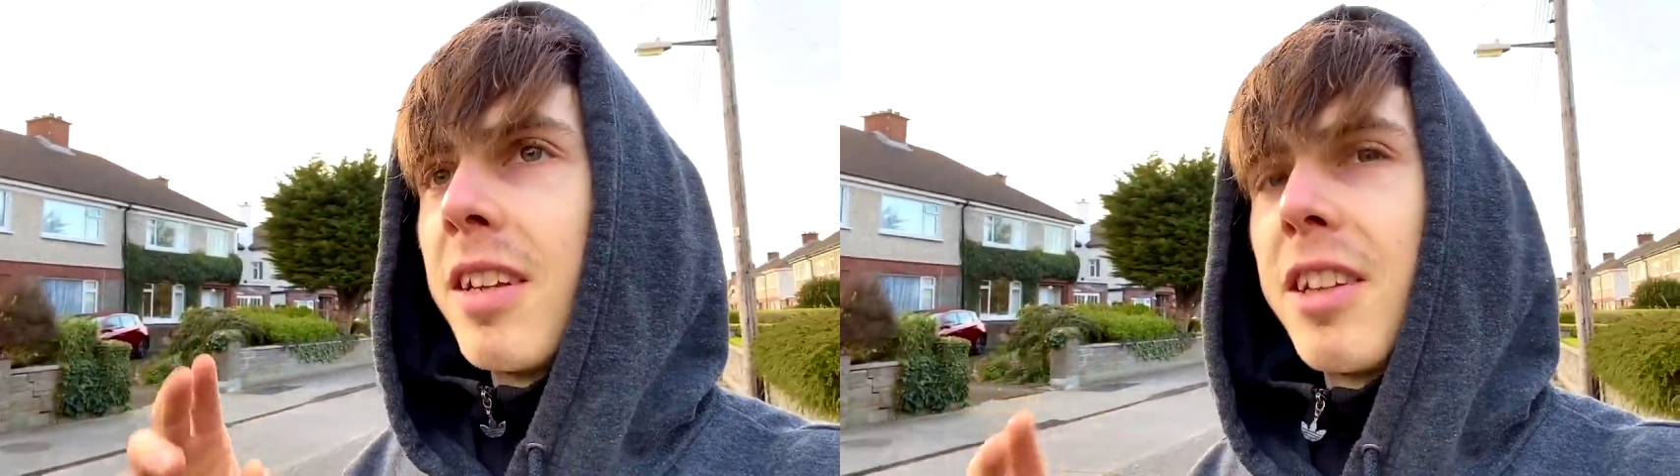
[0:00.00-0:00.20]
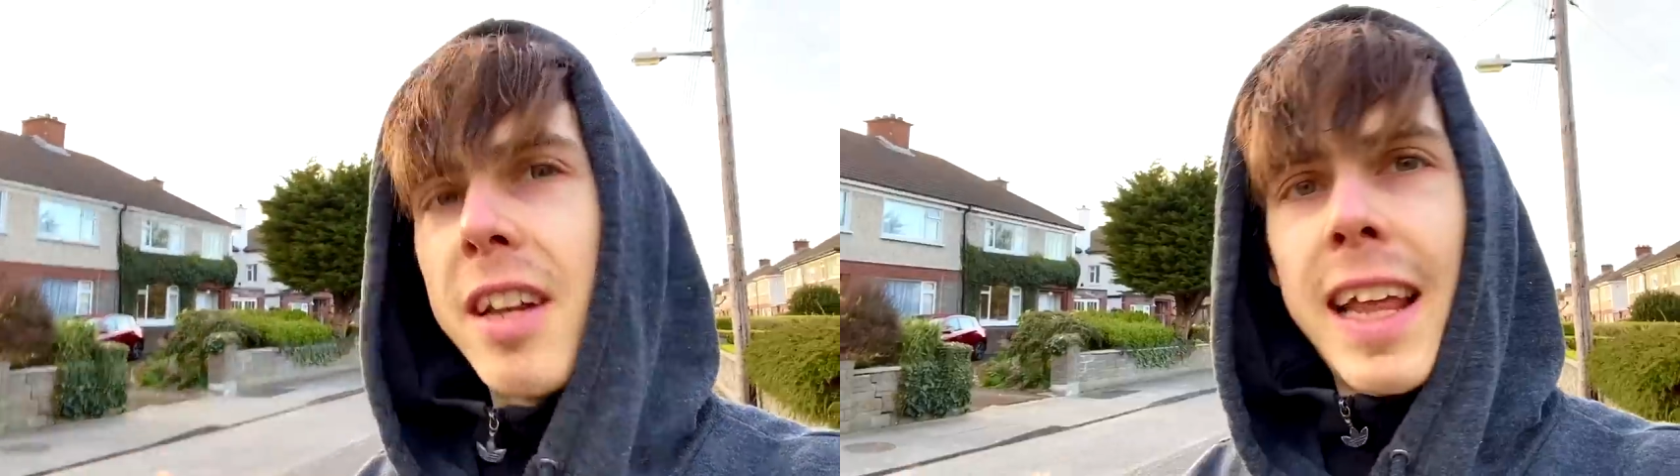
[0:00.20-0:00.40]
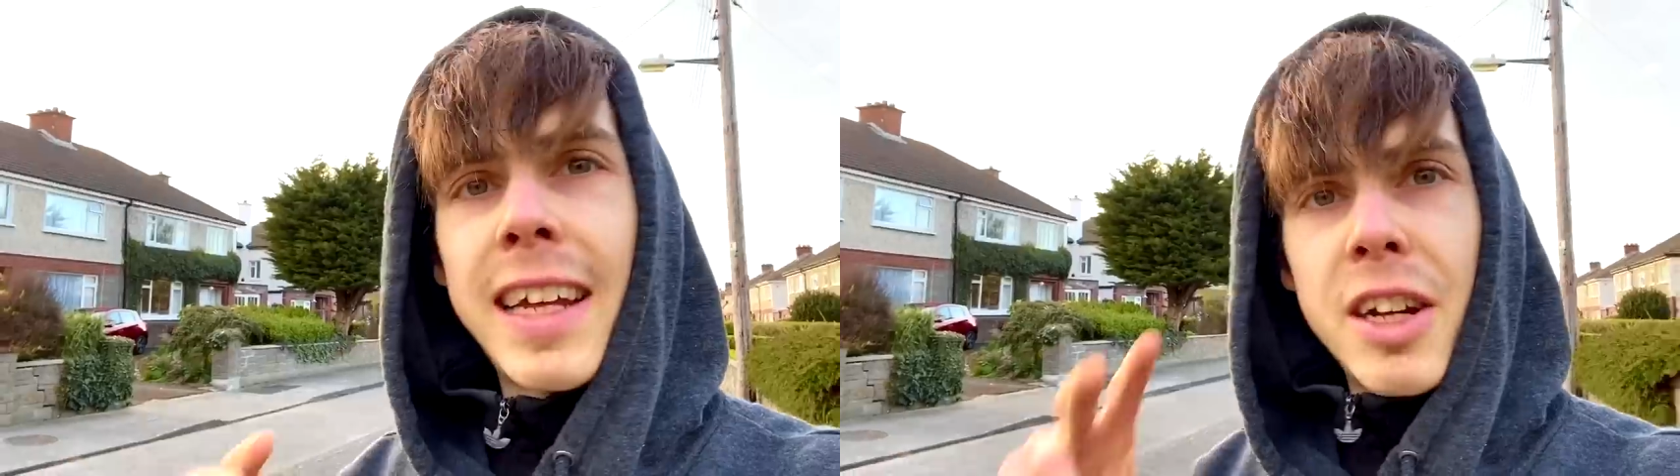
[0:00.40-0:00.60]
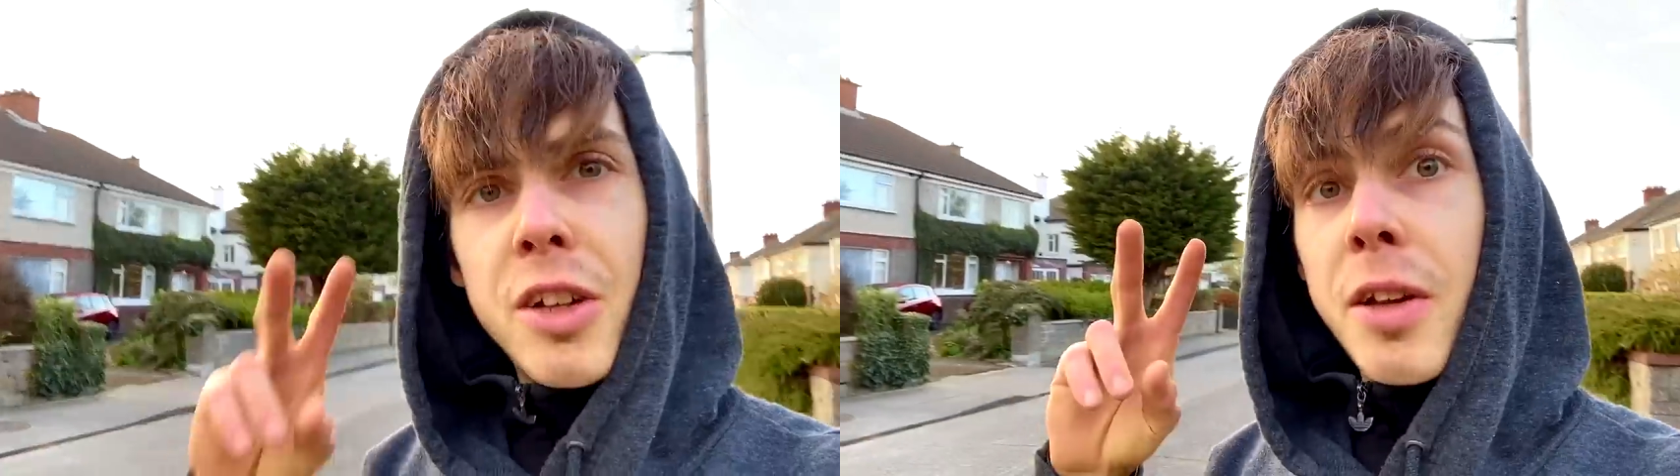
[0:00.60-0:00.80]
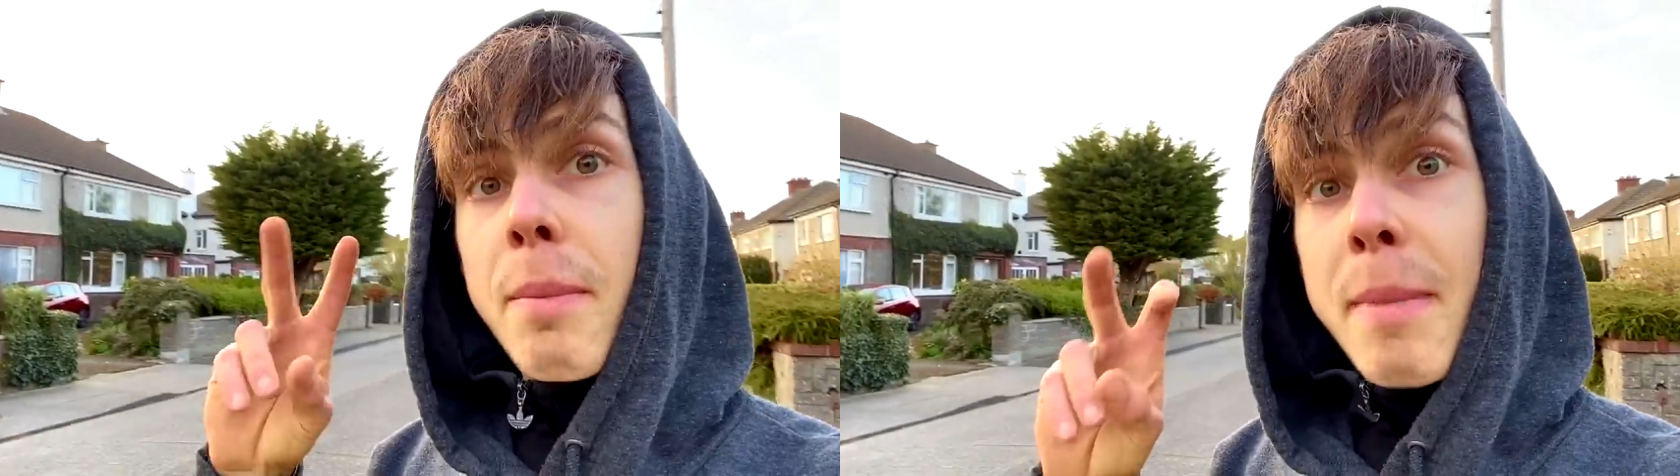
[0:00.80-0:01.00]
into like
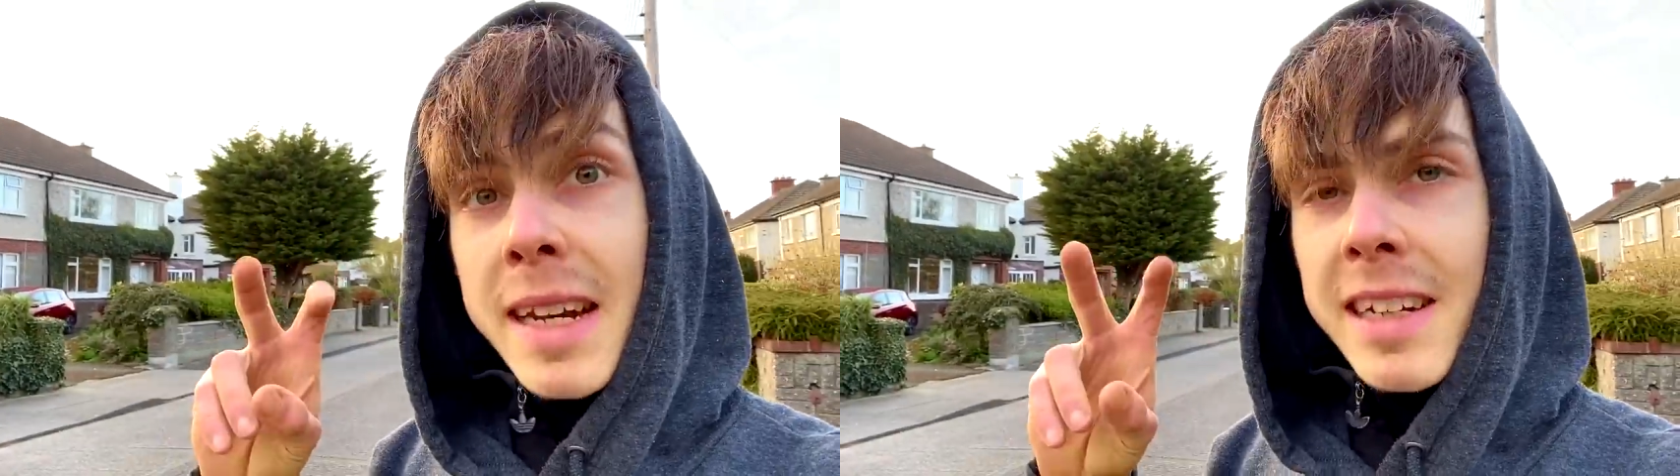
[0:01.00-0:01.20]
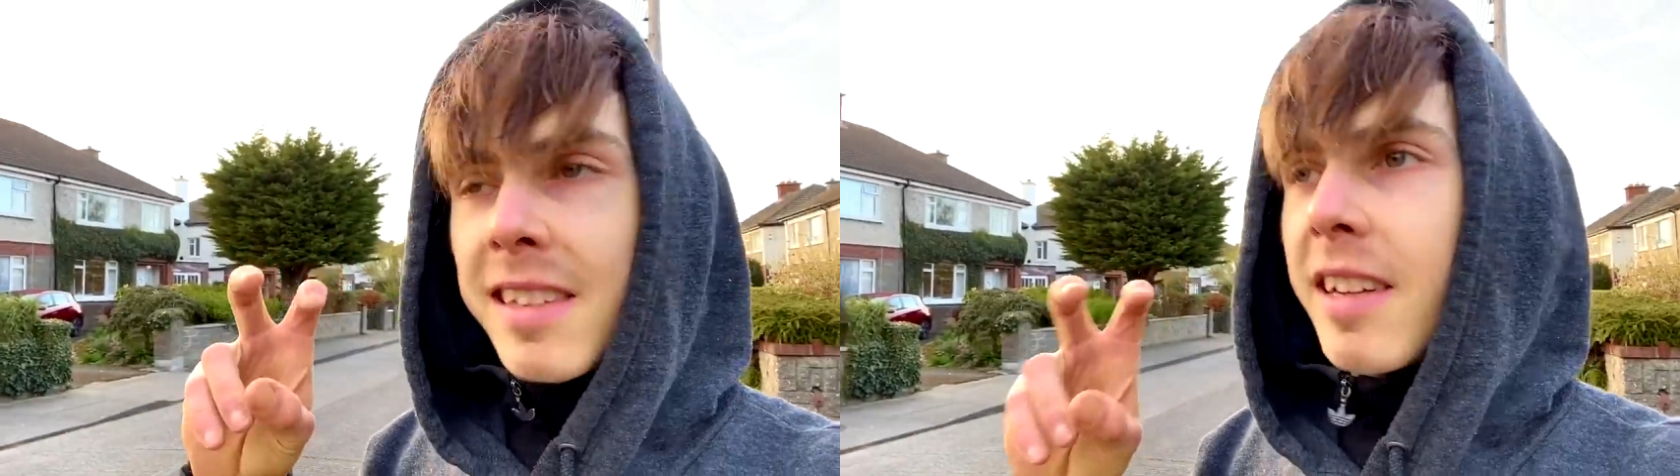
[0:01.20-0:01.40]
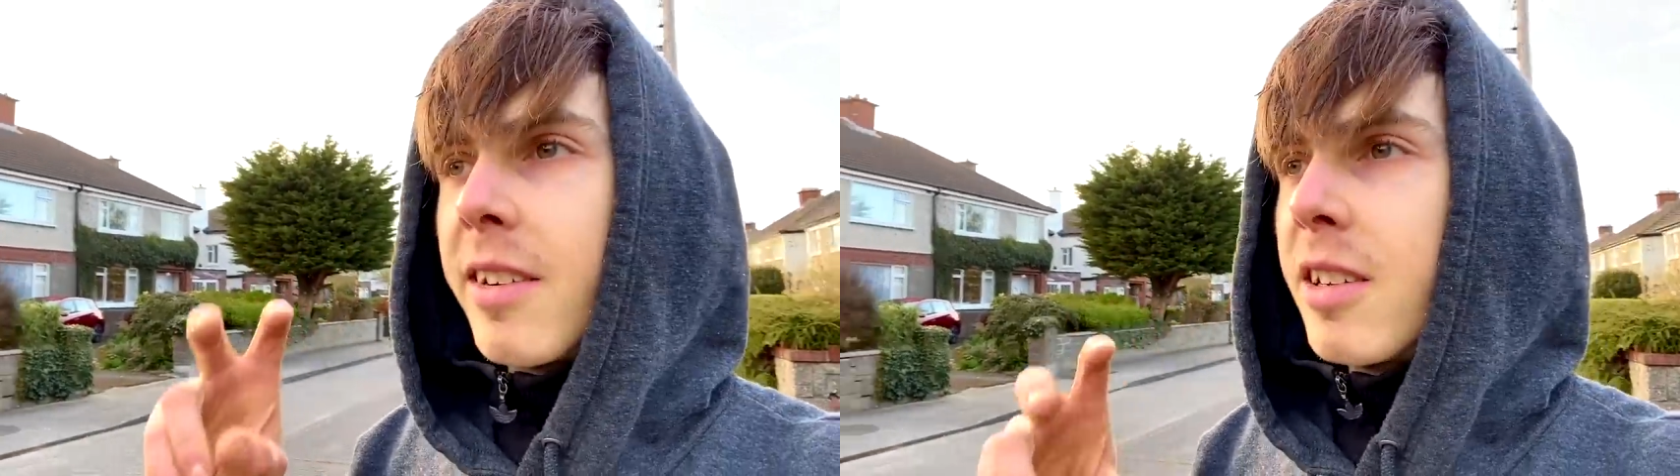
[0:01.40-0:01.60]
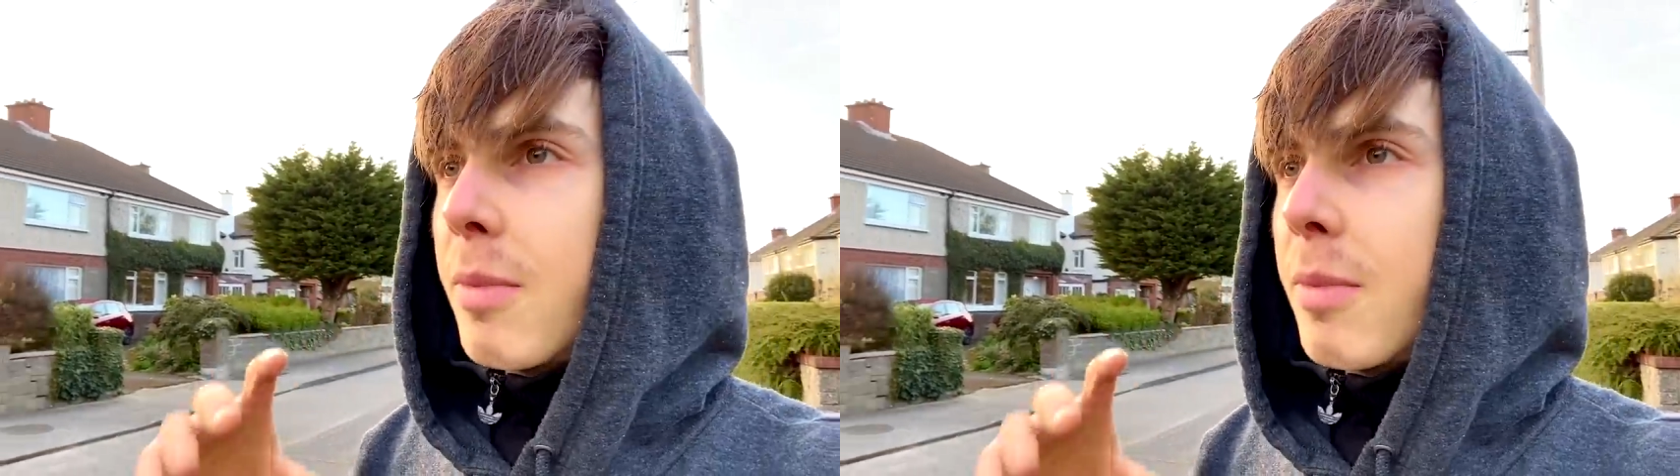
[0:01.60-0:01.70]
another mini series,